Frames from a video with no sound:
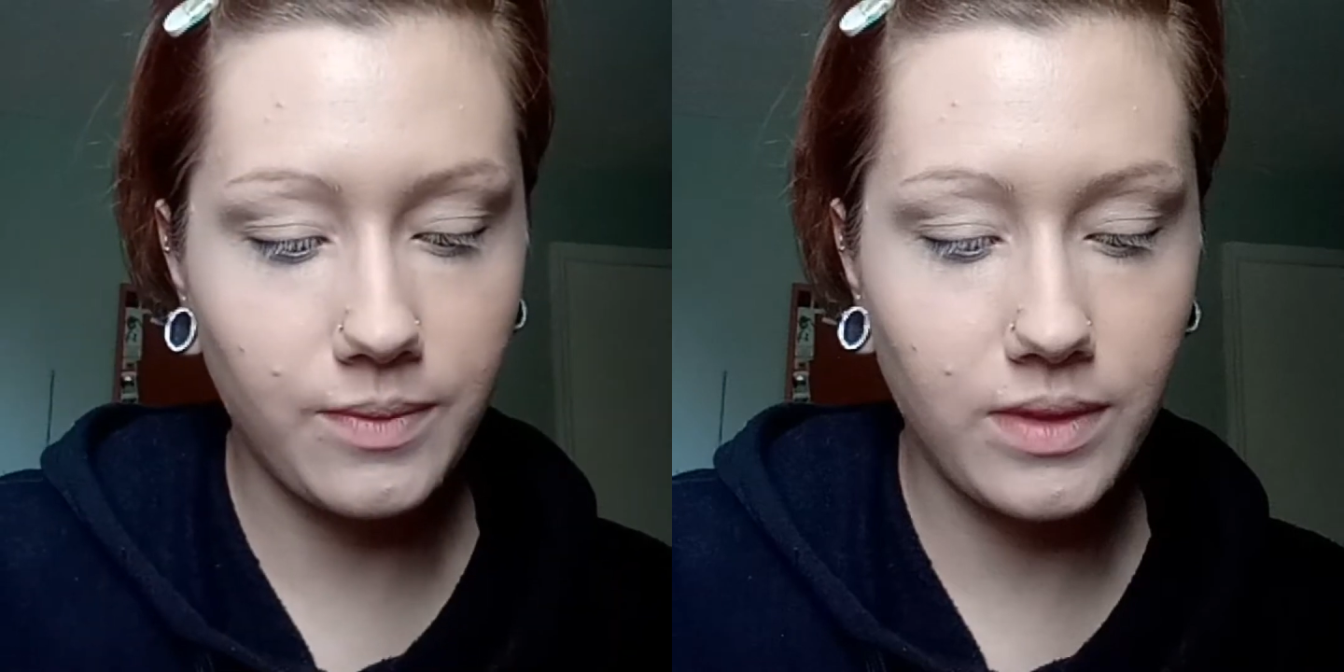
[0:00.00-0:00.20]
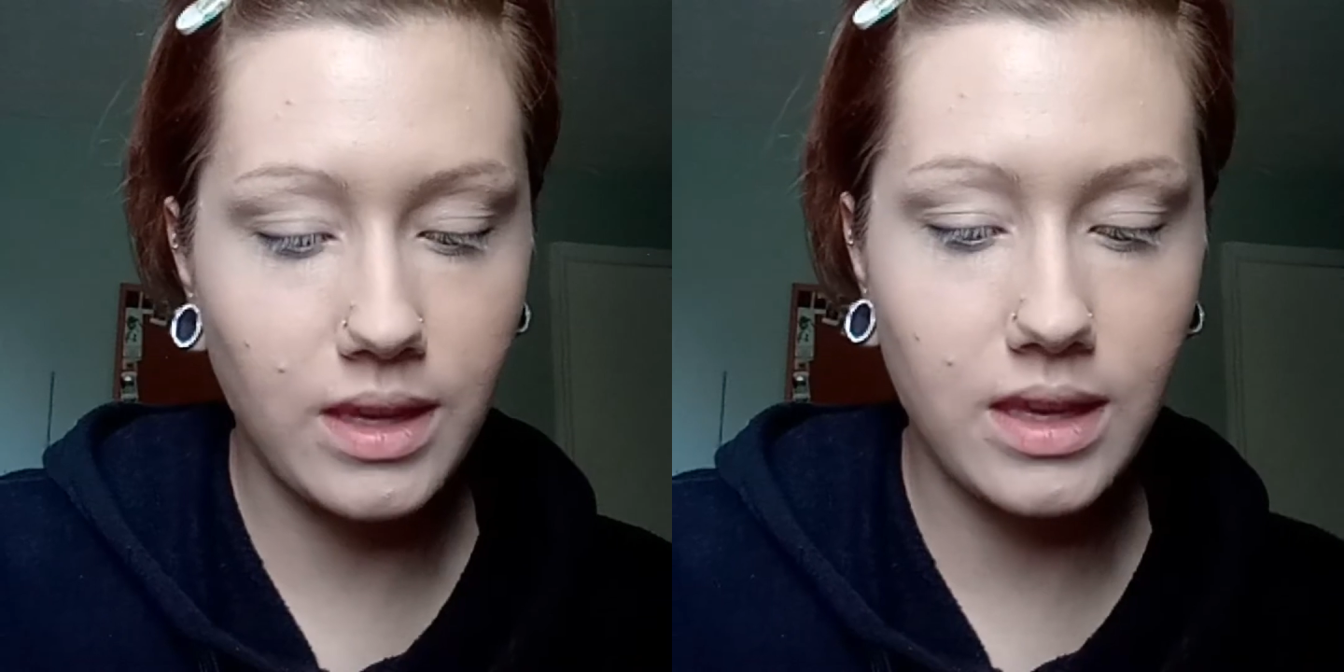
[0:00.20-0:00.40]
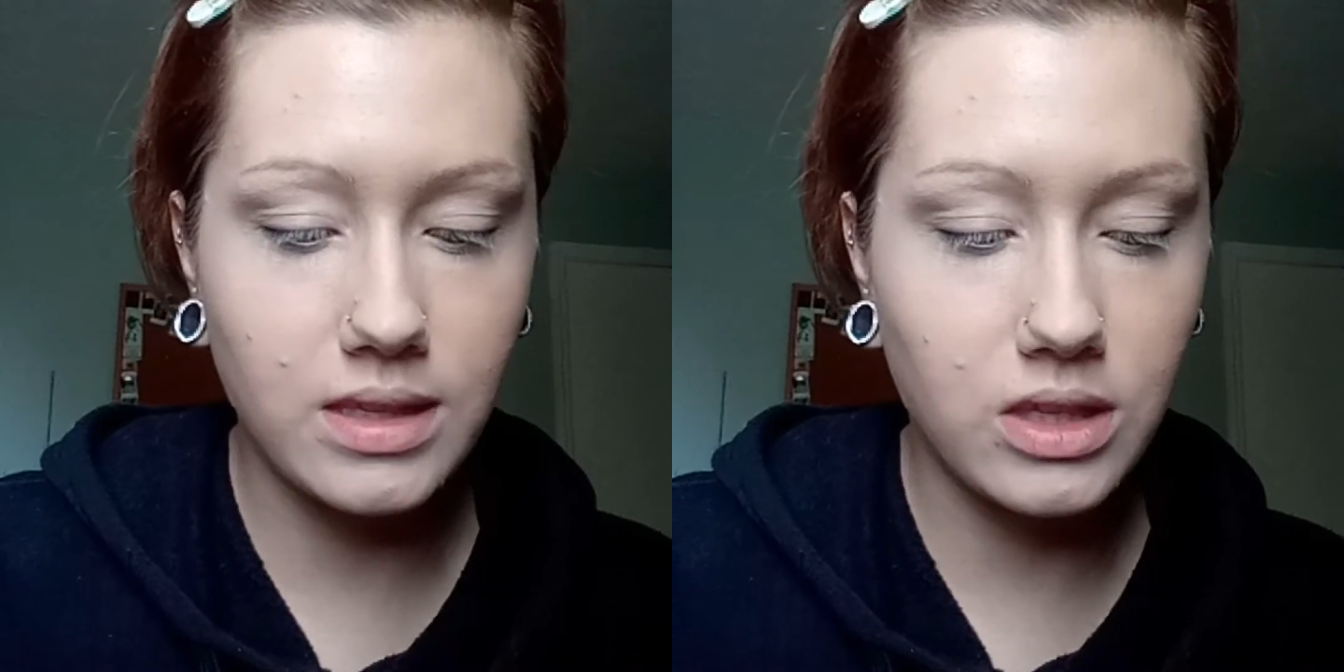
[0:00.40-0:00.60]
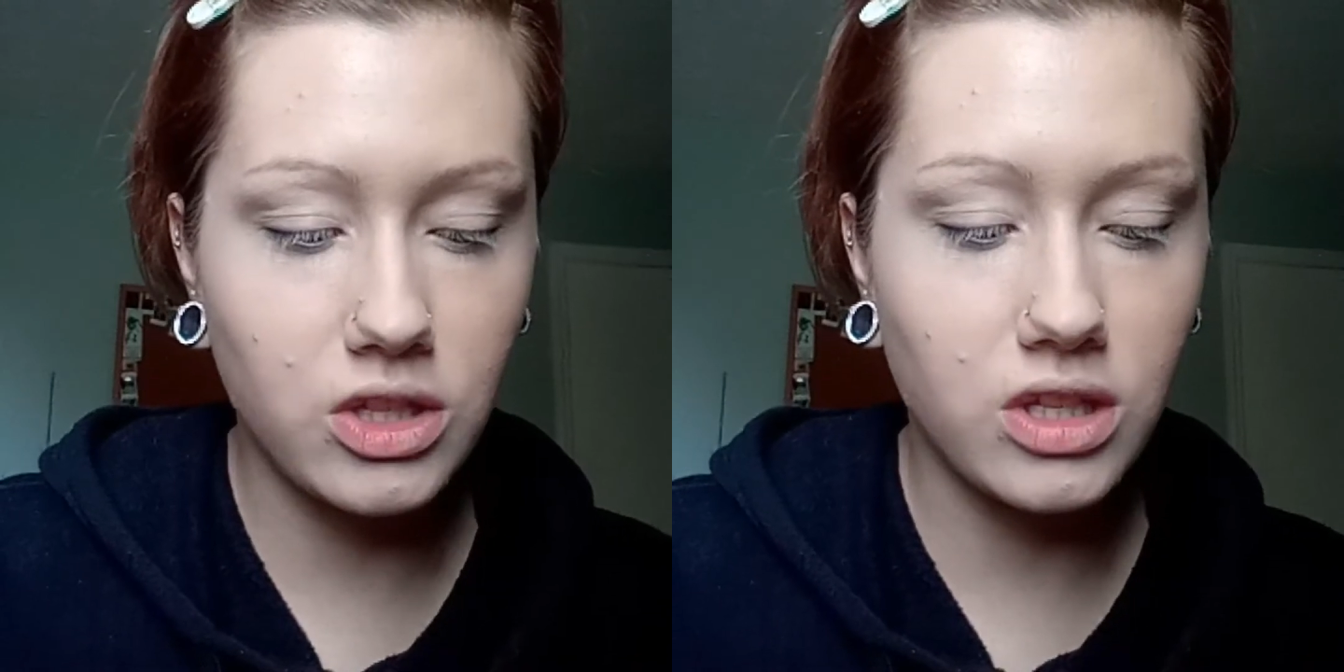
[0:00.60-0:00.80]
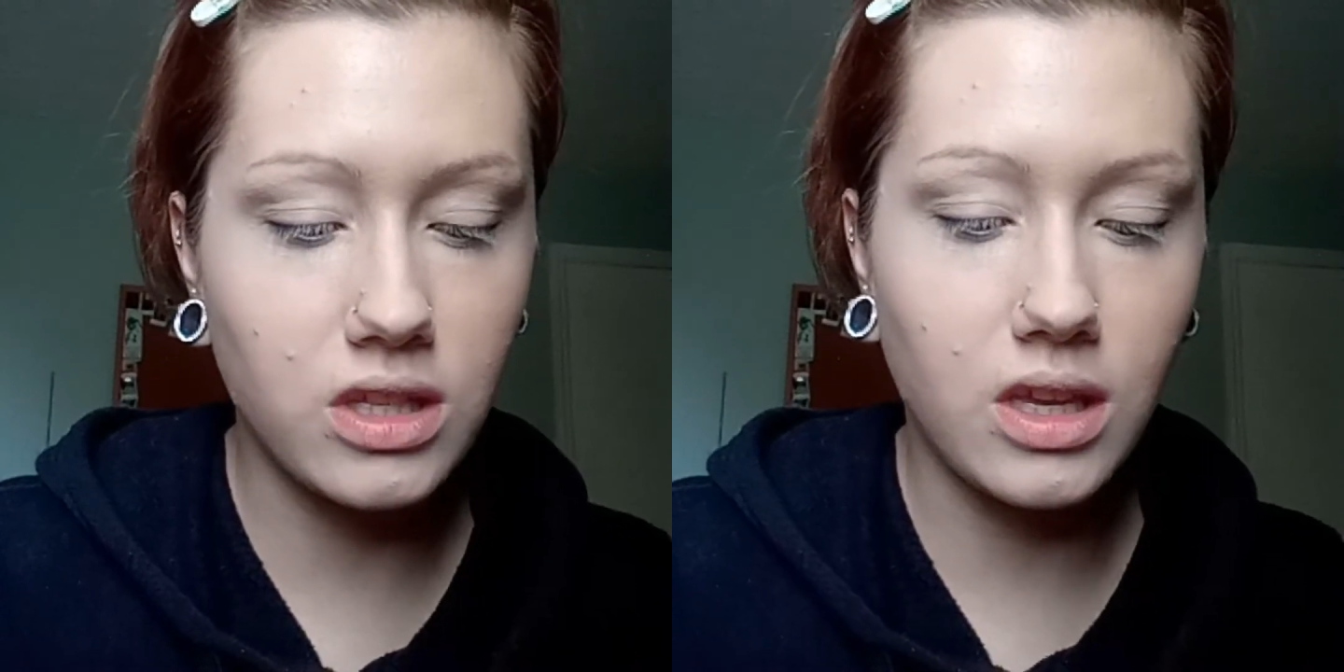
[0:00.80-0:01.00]
I guess it's
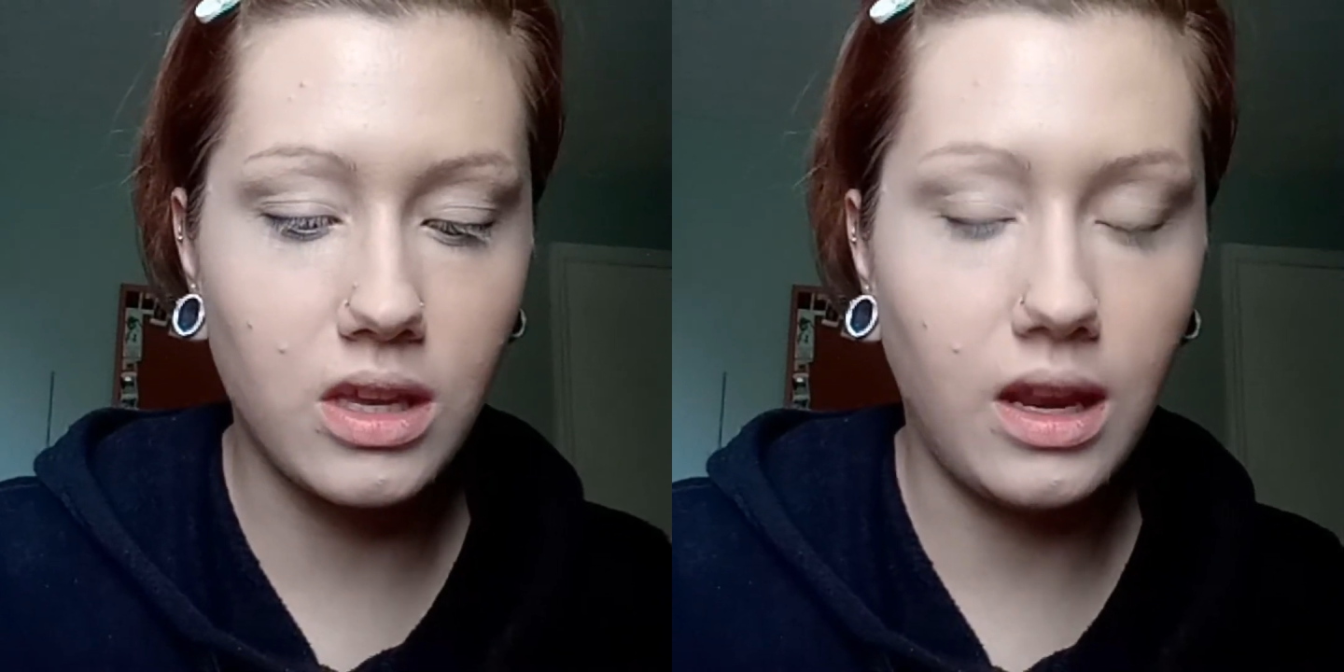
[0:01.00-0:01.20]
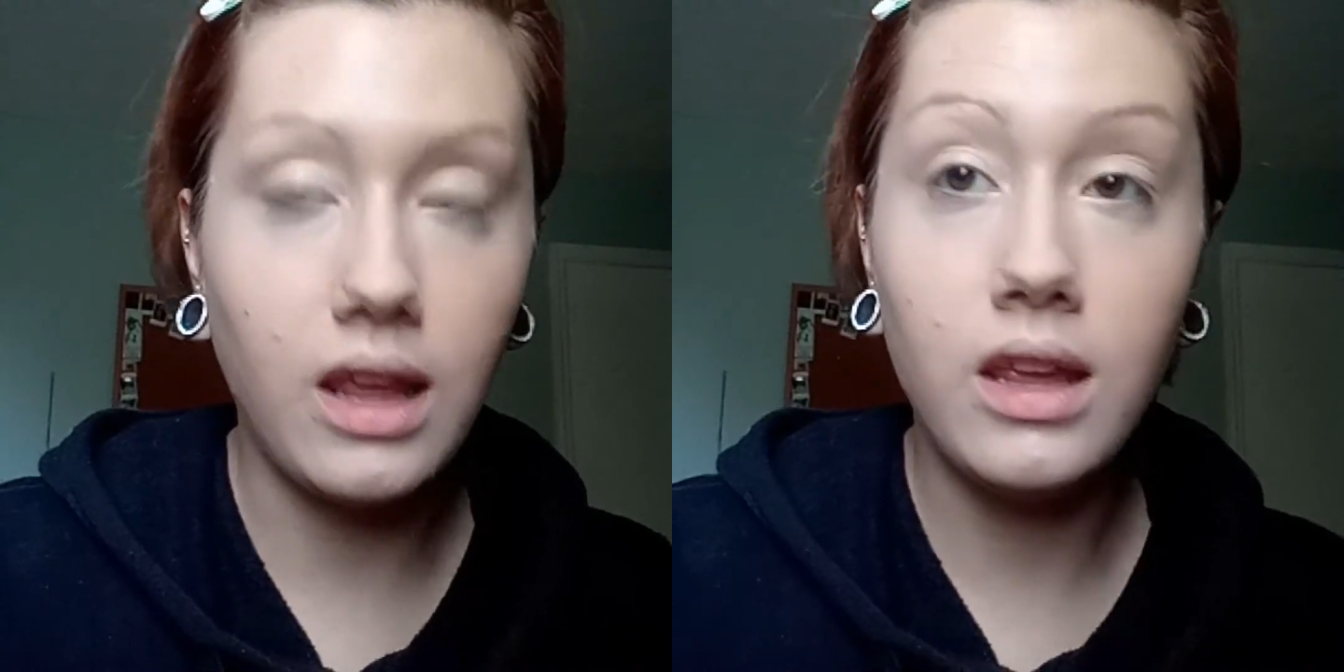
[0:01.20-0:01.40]
just a good